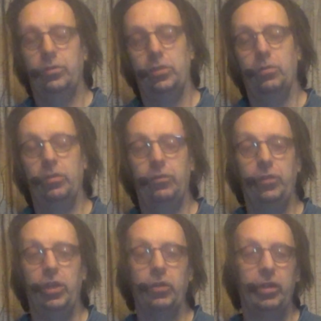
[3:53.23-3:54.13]
doing a
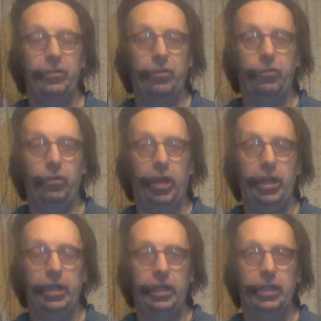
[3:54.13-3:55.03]
video every
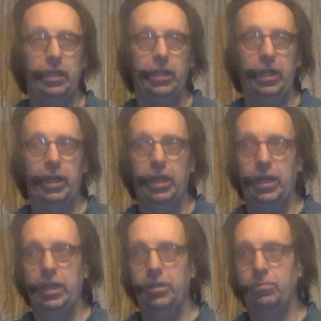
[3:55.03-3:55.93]
Friday at
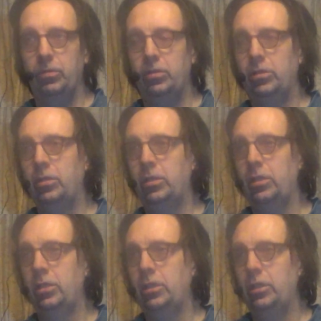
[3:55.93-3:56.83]
8 a.m.,
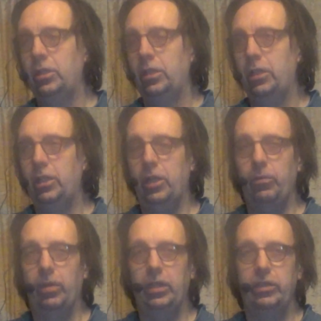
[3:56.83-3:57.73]
then
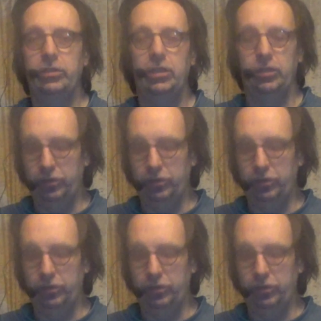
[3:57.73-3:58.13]
releasing it